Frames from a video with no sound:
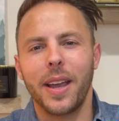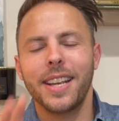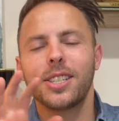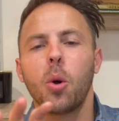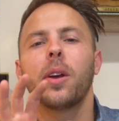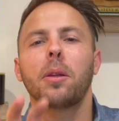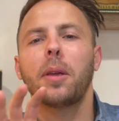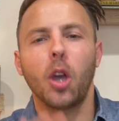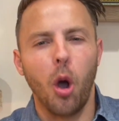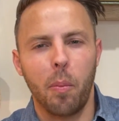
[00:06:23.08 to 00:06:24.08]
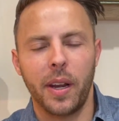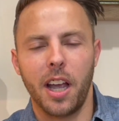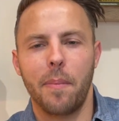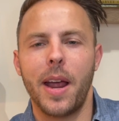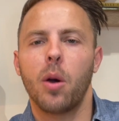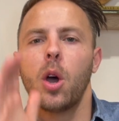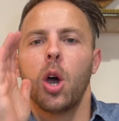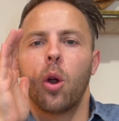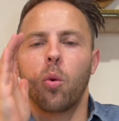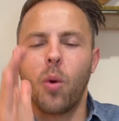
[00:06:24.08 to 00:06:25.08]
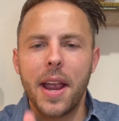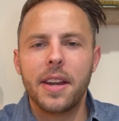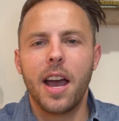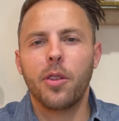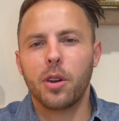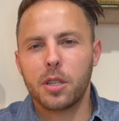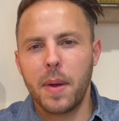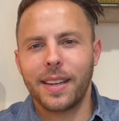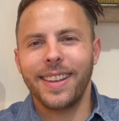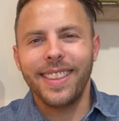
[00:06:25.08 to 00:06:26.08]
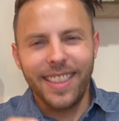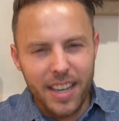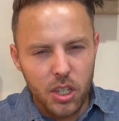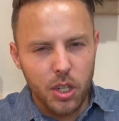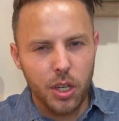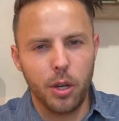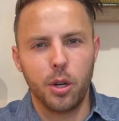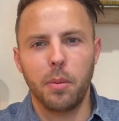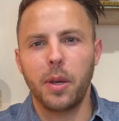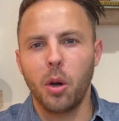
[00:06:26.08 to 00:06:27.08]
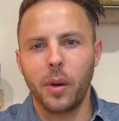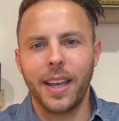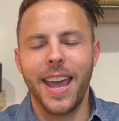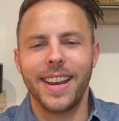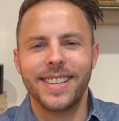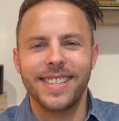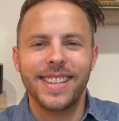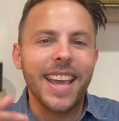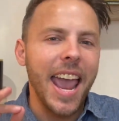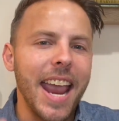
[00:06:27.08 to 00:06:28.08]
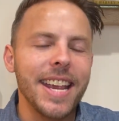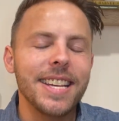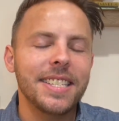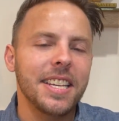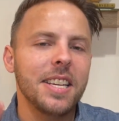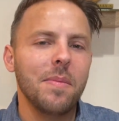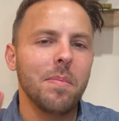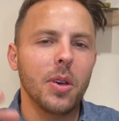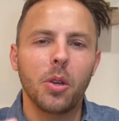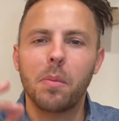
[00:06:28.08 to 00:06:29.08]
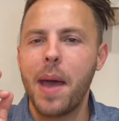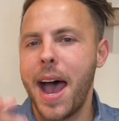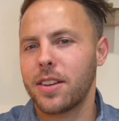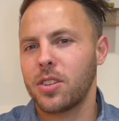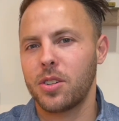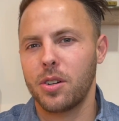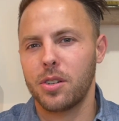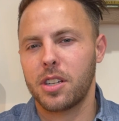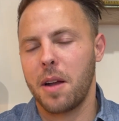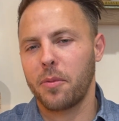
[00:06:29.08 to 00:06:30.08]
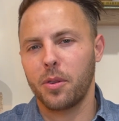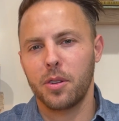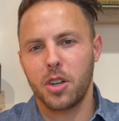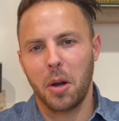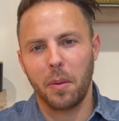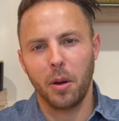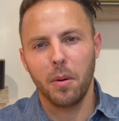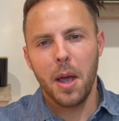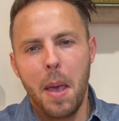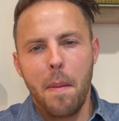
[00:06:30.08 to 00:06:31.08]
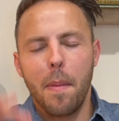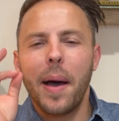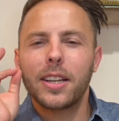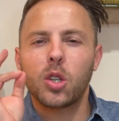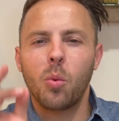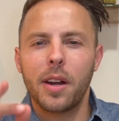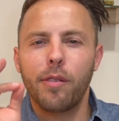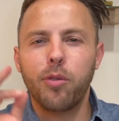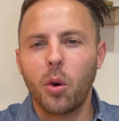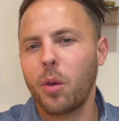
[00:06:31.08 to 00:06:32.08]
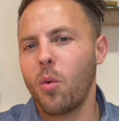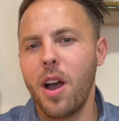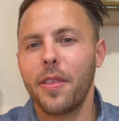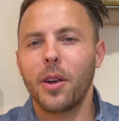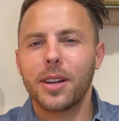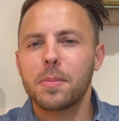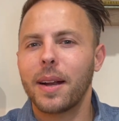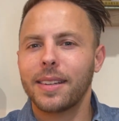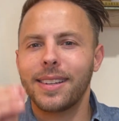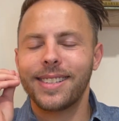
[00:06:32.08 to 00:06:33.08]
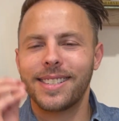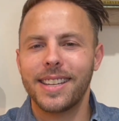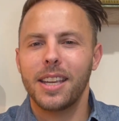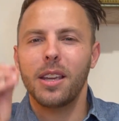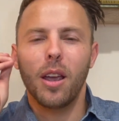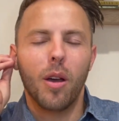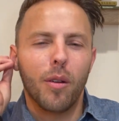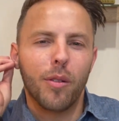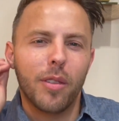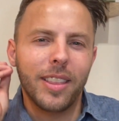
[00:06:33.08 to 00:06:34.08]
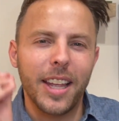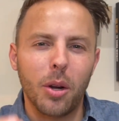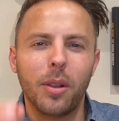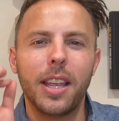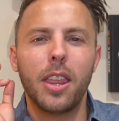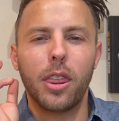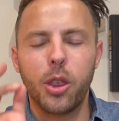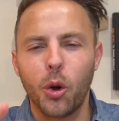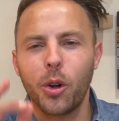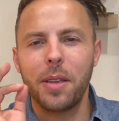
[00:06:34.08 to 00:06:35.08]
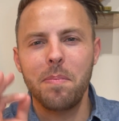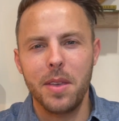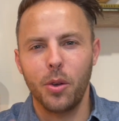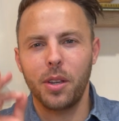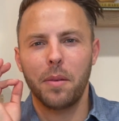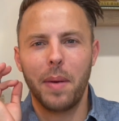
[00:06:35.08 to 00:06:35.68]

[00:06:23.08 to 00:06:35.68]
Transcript: is going to be opening up. Now, right now they're expecting this year to be going ahead and seeing 18 million passengers come through the terminal. But by 2041, they're expecting to see literally 30 million